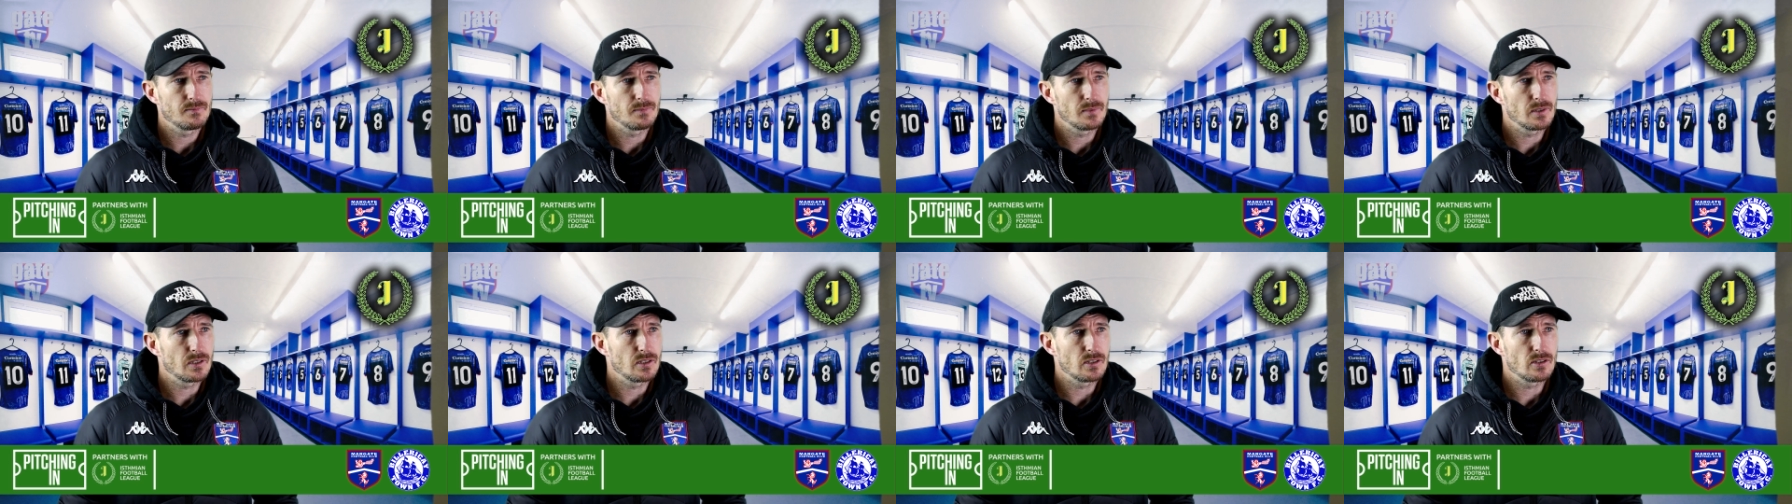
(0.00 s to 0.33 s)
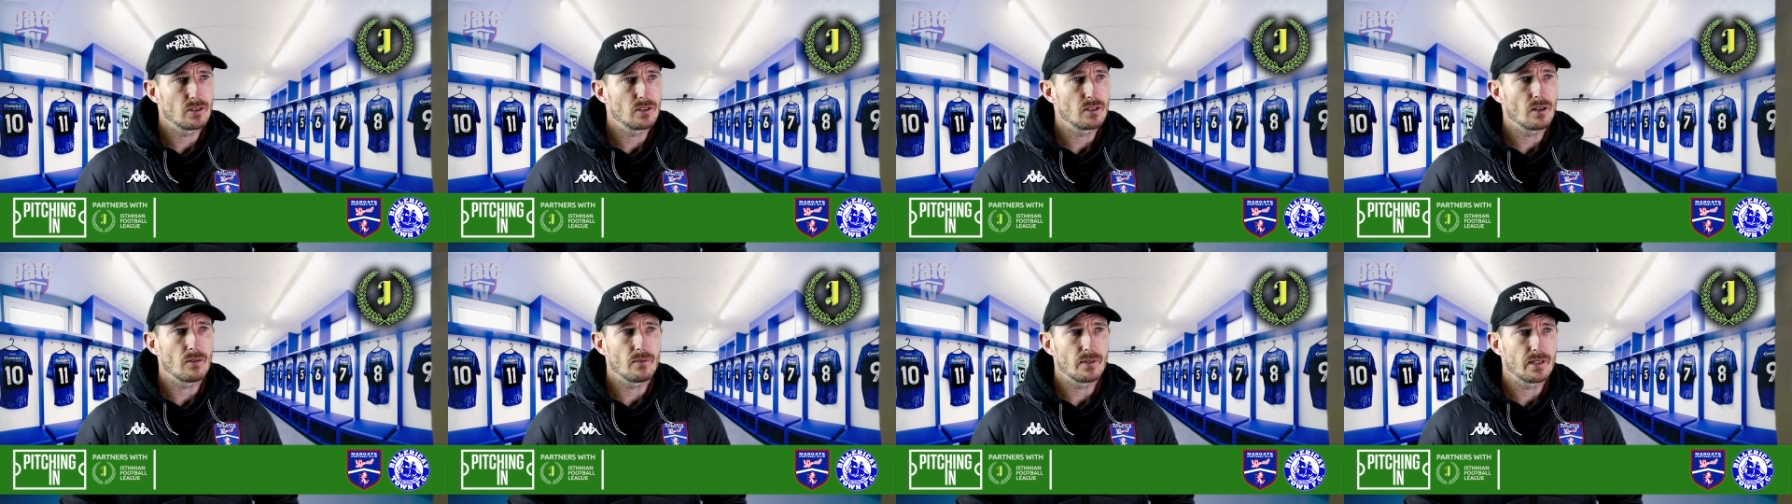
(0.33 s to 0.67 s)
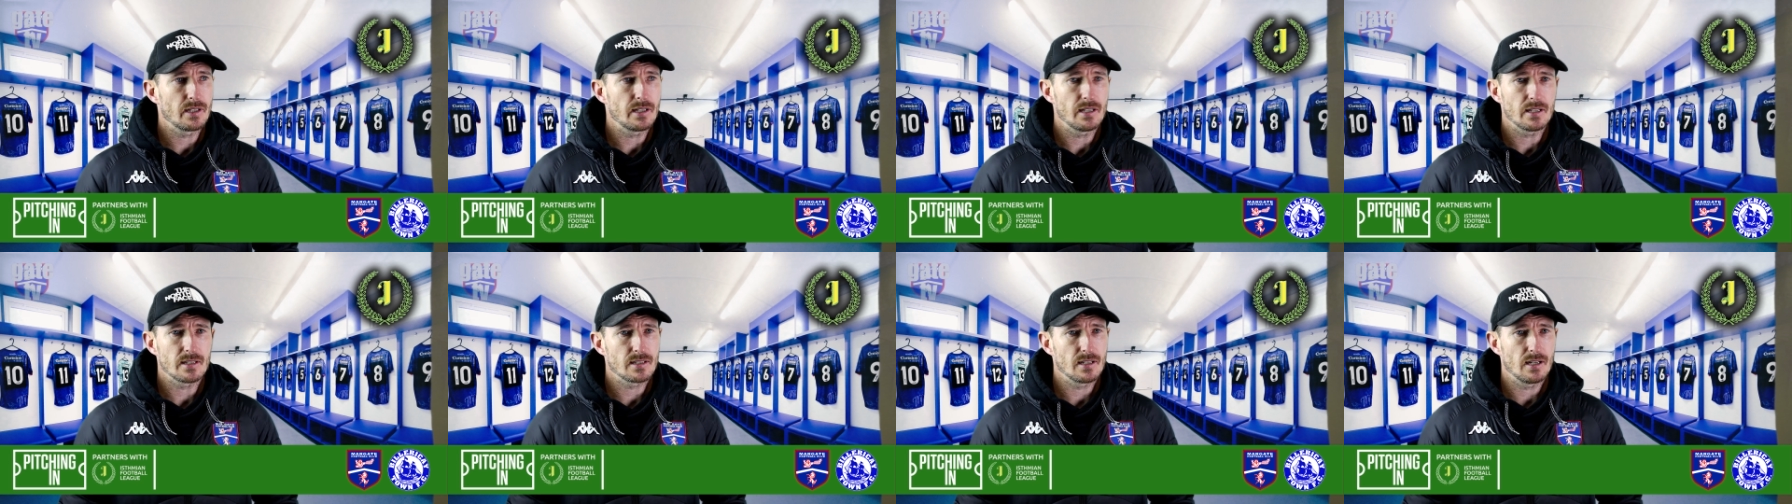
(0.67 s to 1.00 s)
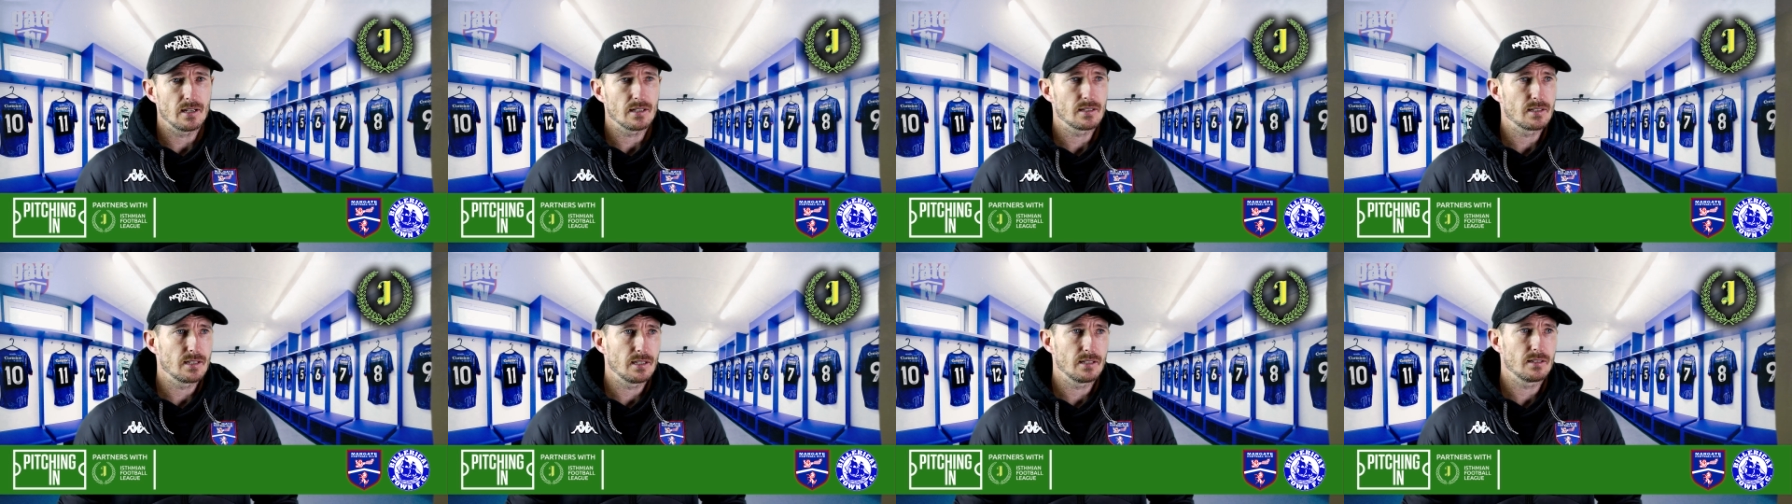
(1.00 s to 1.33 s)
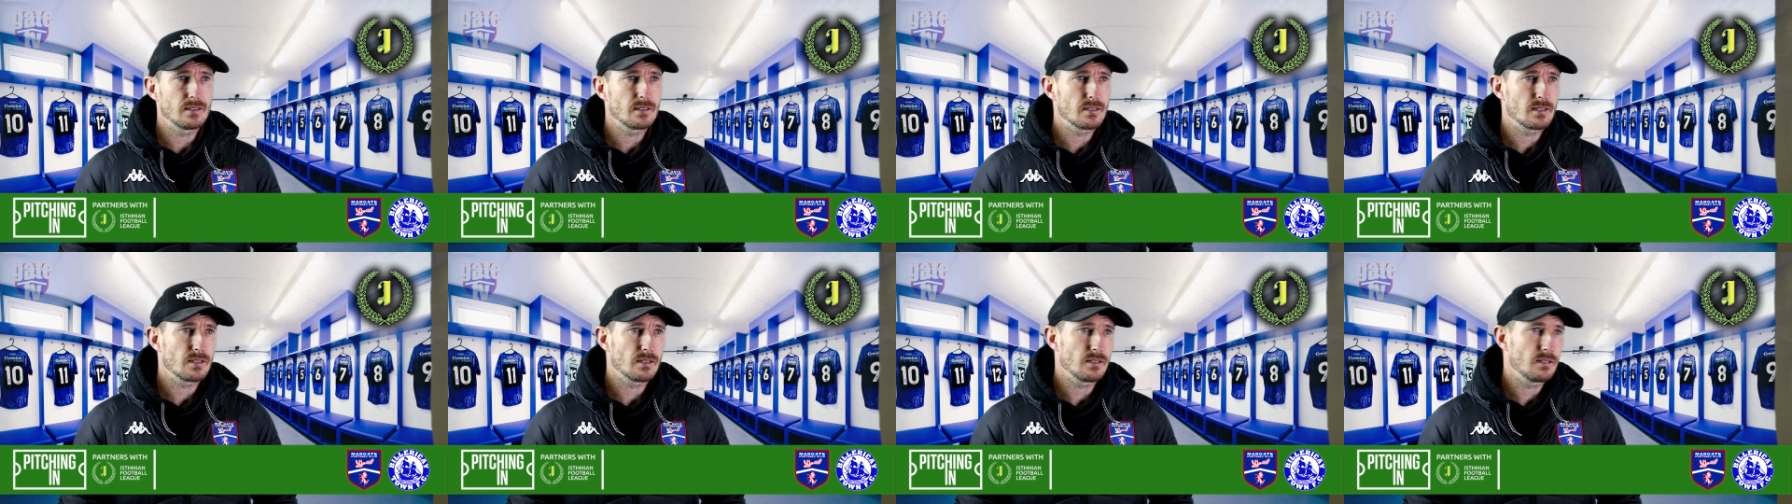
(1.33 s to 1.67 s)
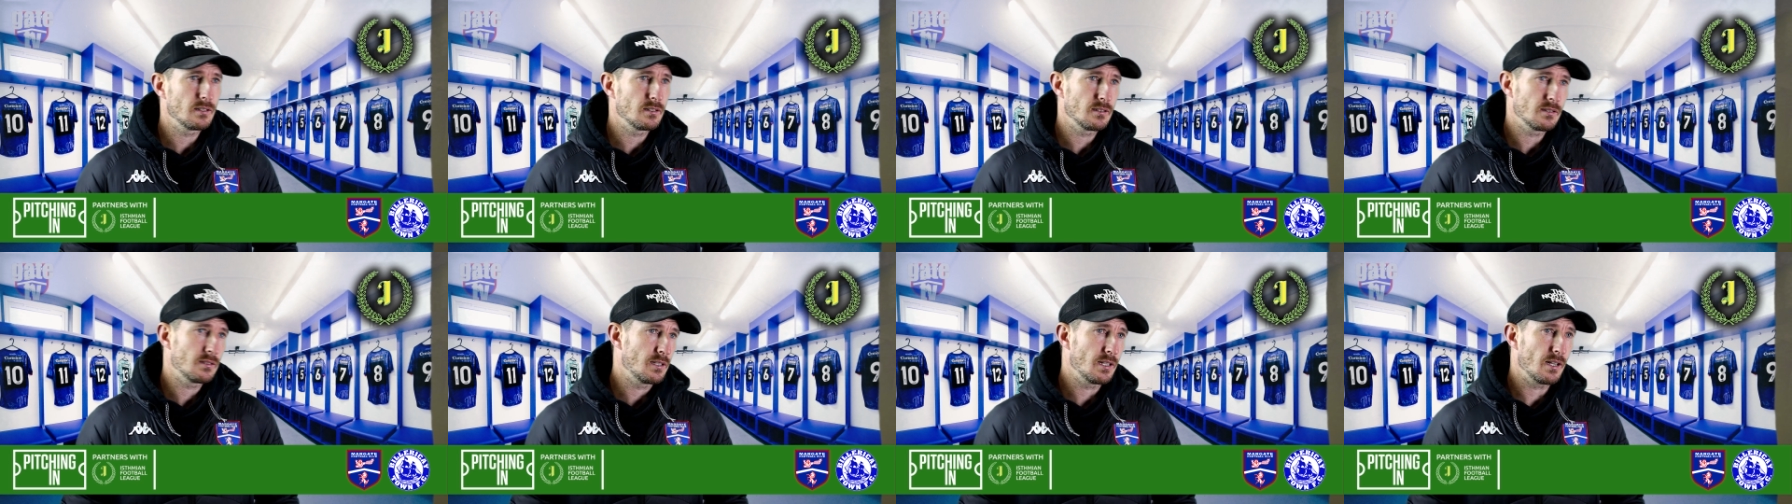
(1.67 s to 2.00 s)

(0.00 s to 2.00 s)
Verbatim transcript: because you don't want to get sucked into